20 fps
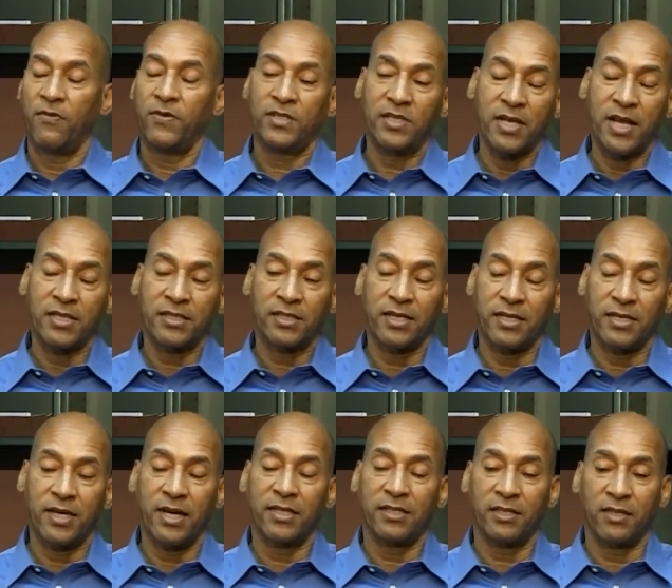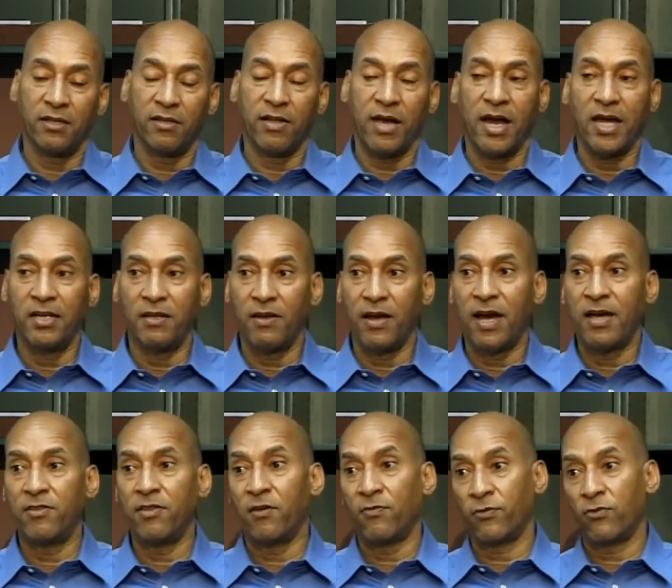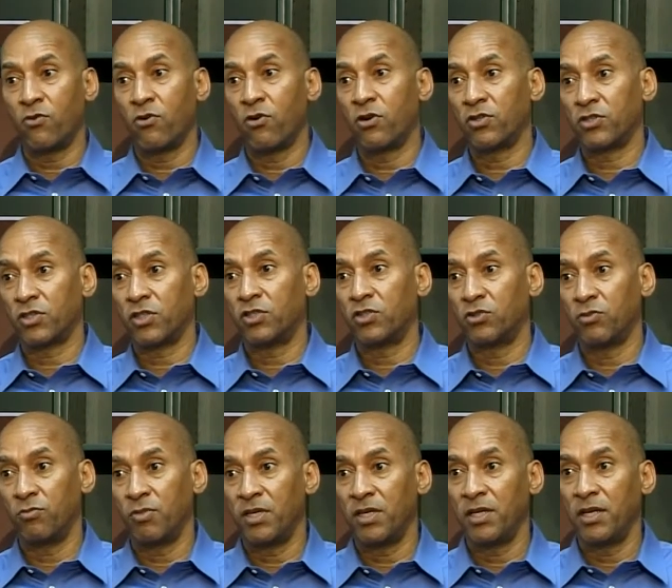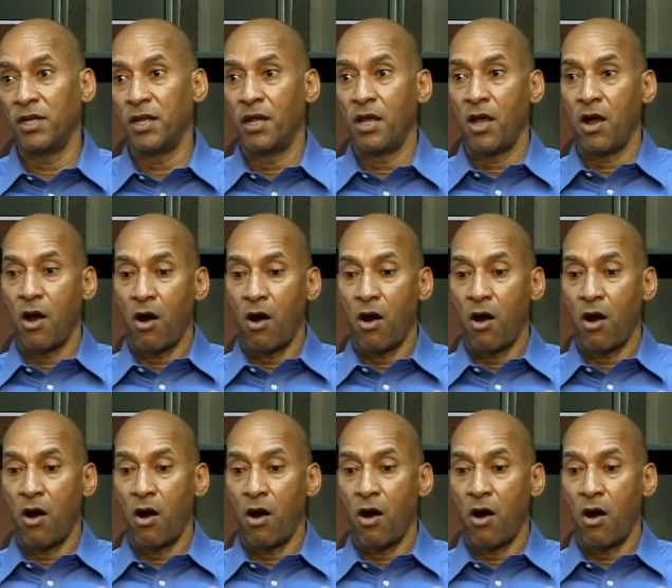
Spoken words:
If it's less than that, and of course it should be